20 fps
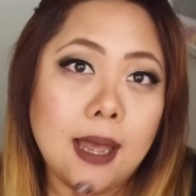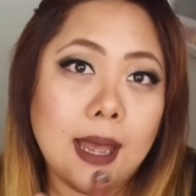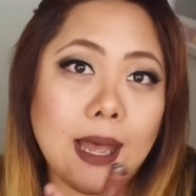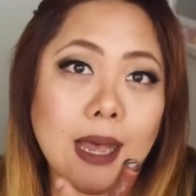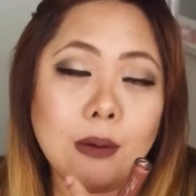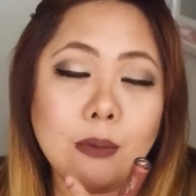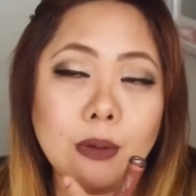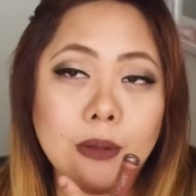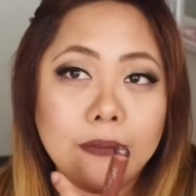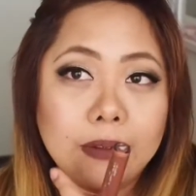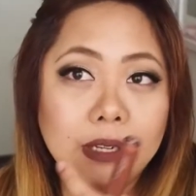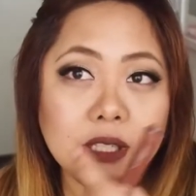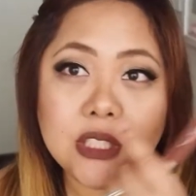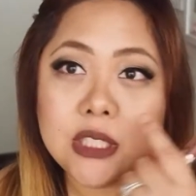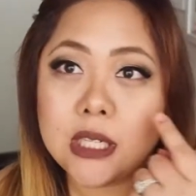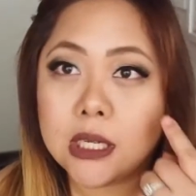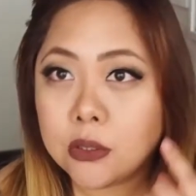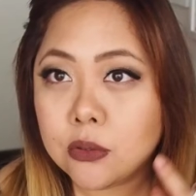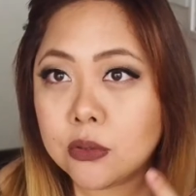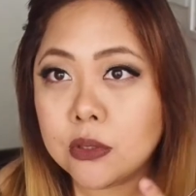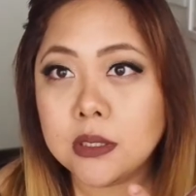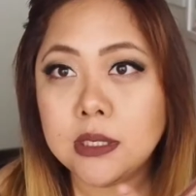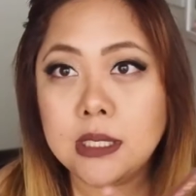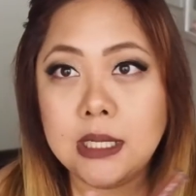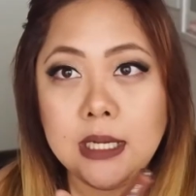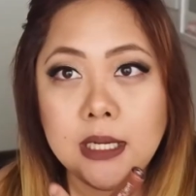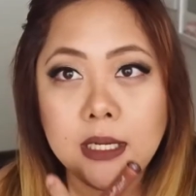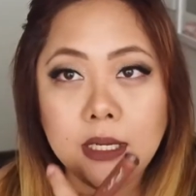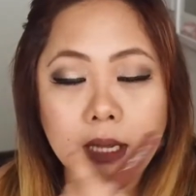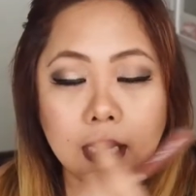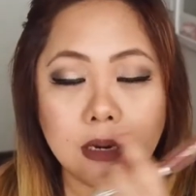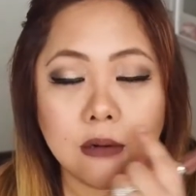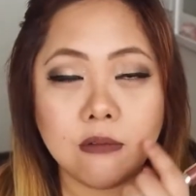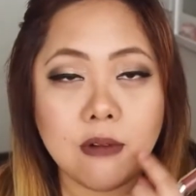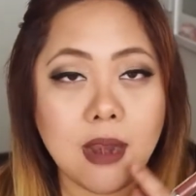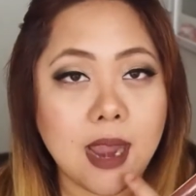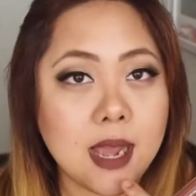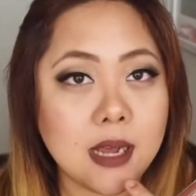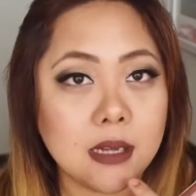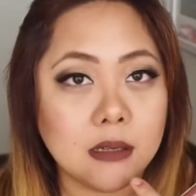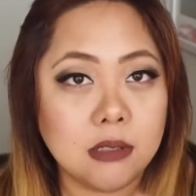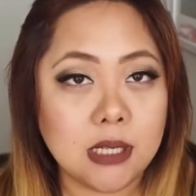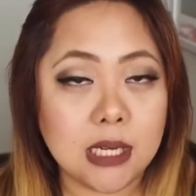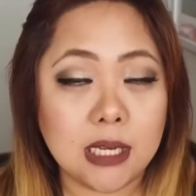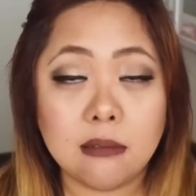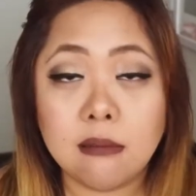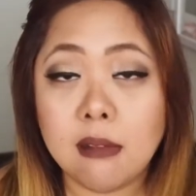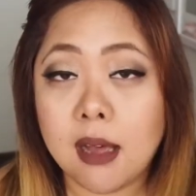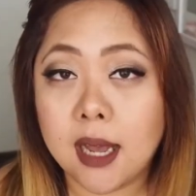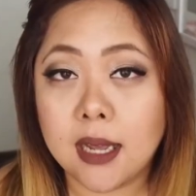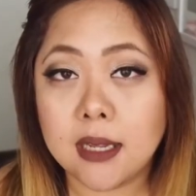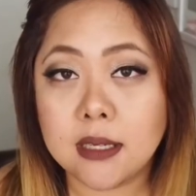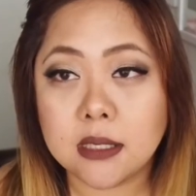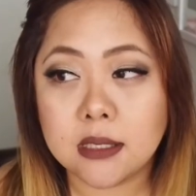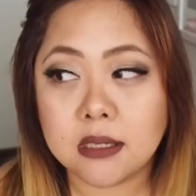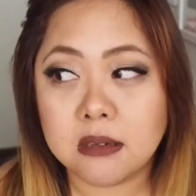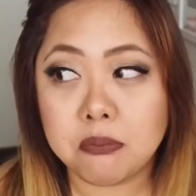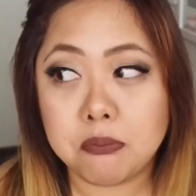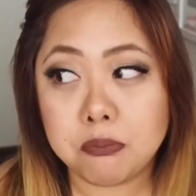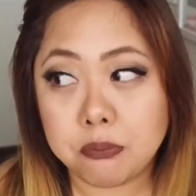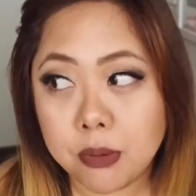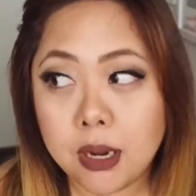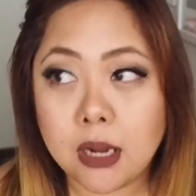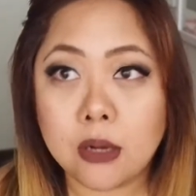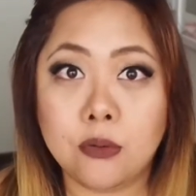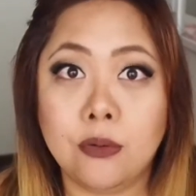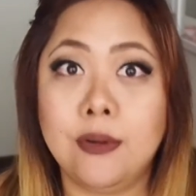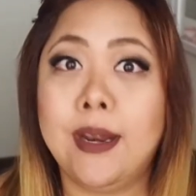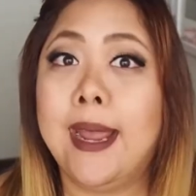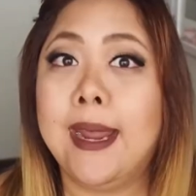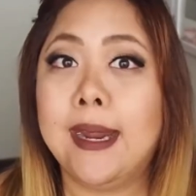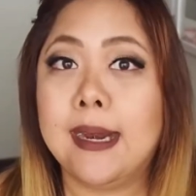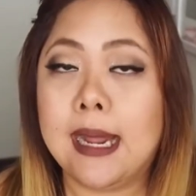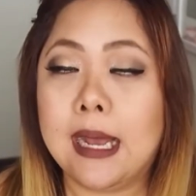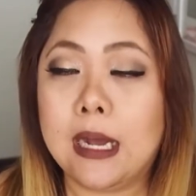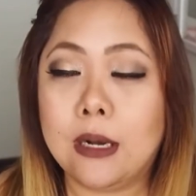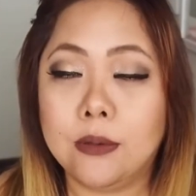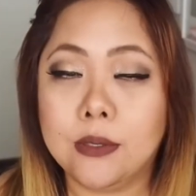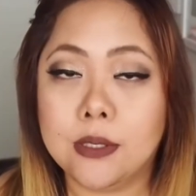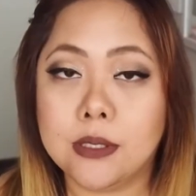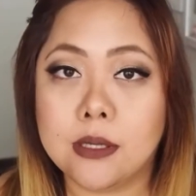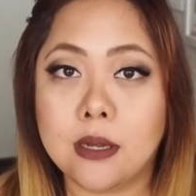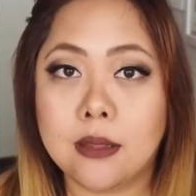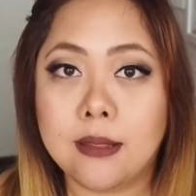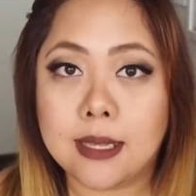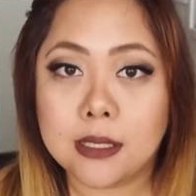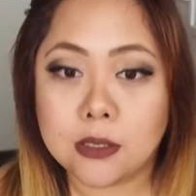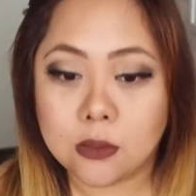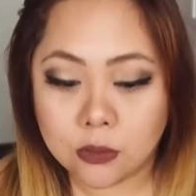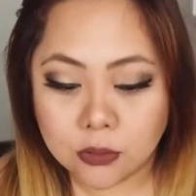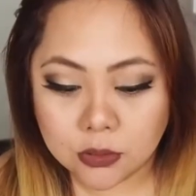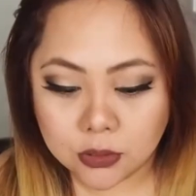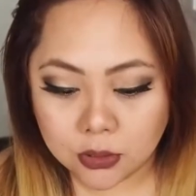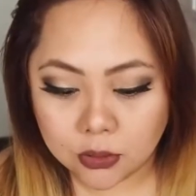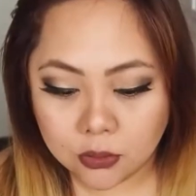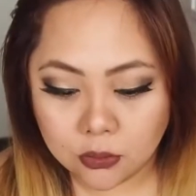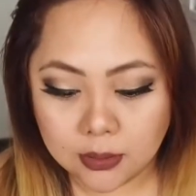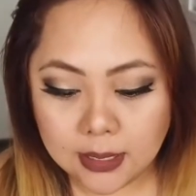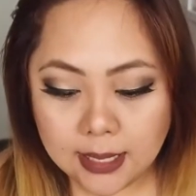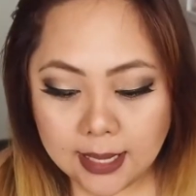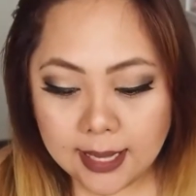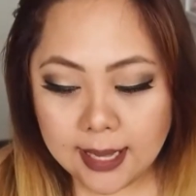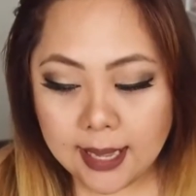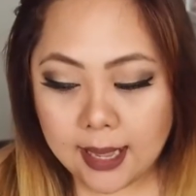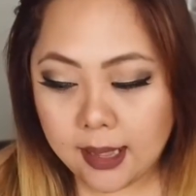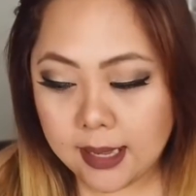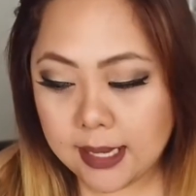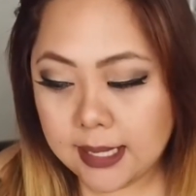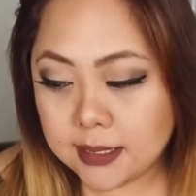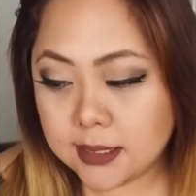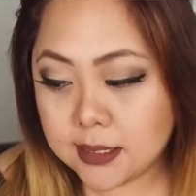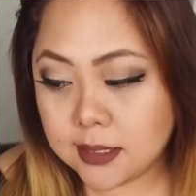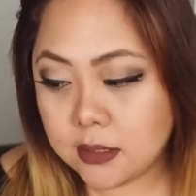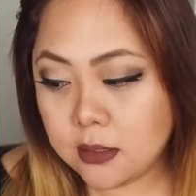However, generally around it lasts a good 8 hours, so that's also good. It's